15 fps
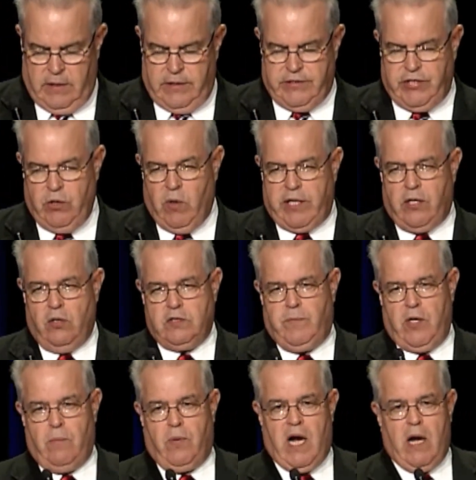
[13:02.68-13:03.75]
You see, what
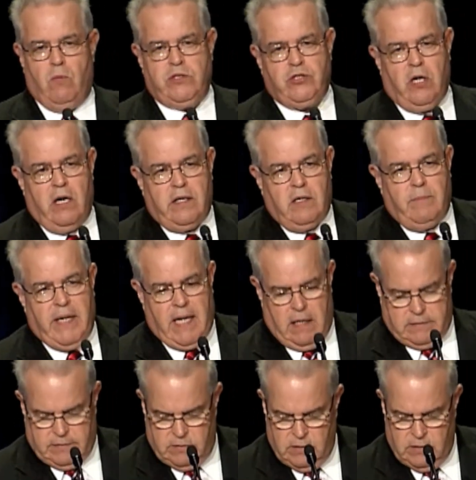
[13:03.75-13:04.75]
Coach Bear Bryant was talking about